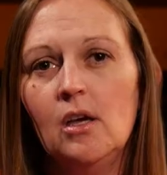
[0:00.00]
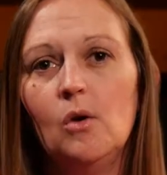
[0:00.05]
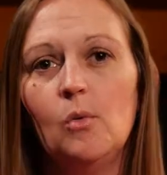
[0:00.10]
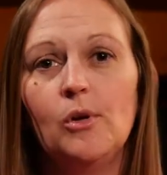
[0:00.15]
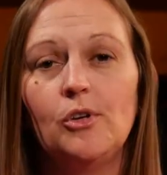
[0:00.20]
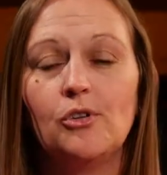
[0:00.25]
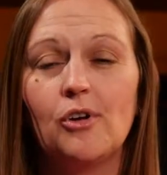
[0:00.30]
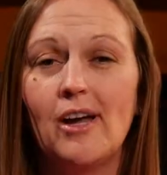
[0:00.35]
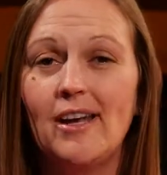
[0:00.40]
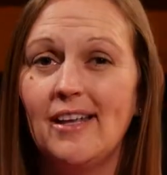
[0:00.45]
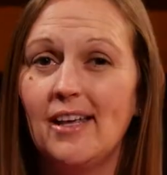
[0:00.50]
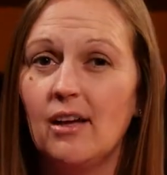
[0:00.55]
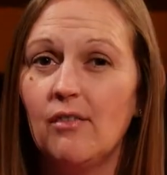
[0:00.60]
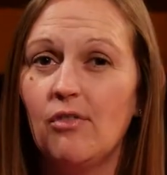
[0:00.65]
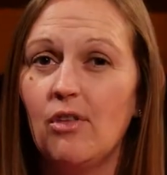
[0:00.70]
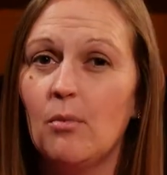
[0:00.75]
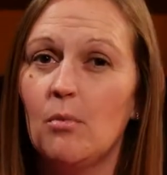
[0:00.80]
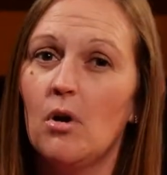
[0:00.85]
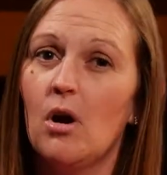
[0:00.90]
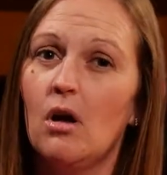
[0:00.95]
We try to give
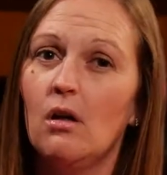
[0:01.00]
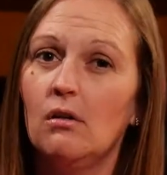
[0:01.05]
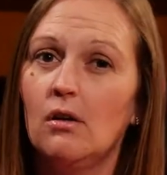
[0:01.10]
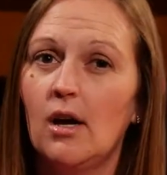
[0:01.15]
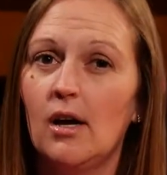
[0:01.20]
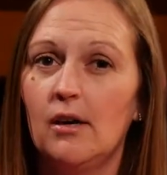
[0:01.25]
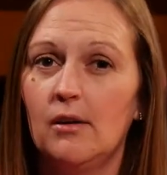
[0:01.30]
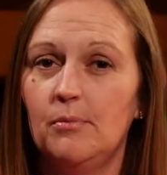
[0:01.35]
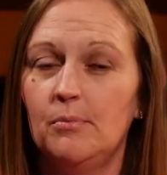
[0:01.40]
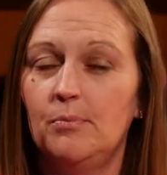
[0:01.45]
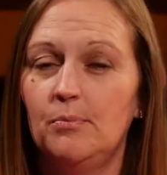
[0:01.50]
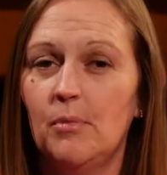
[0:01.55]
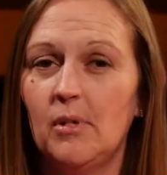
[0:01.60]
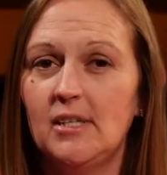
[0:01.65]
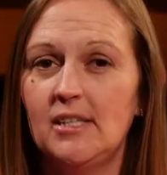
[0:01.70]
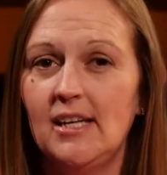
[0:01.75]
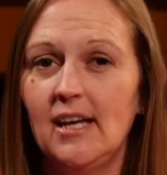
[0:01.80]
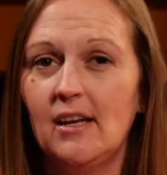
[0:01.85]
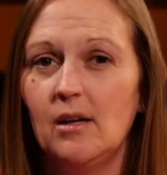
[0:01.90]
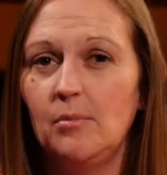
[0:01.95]
them all a
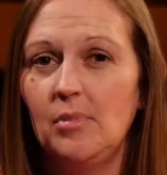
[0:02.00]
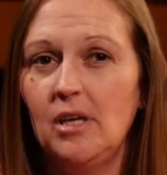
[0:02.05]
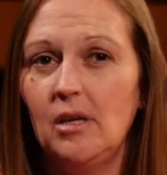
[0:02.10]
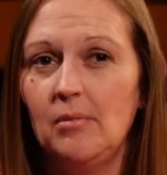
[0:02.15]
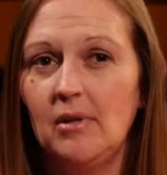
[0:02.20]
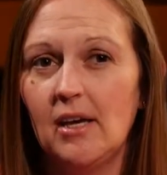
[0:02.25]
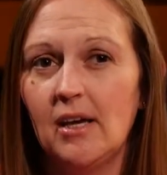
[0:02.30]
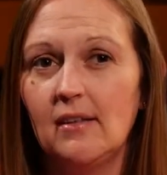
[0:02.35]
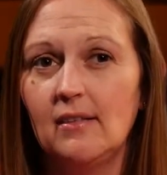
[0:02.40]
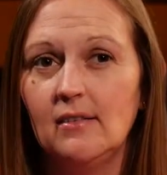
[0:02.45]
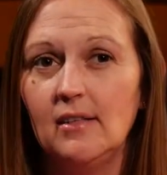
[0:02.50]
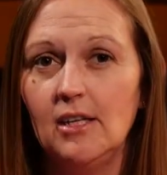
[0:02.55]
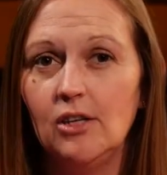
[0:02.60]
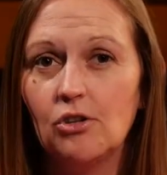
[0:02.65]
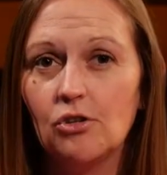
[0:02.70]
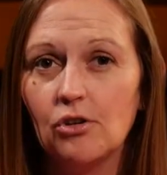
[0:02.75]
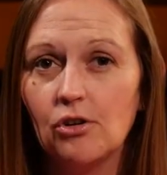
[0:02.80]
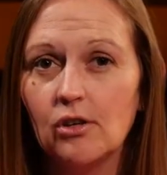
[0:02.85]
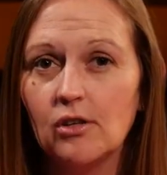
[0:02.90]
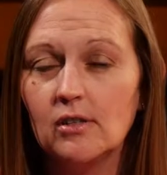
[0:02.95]
Montana PBS
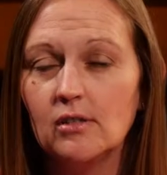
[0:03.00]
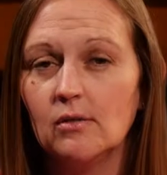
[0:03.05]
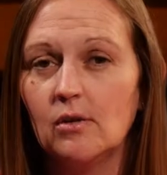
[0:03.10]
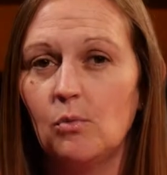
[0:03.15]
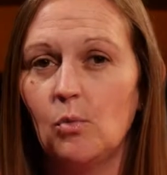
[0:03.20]
t-shirt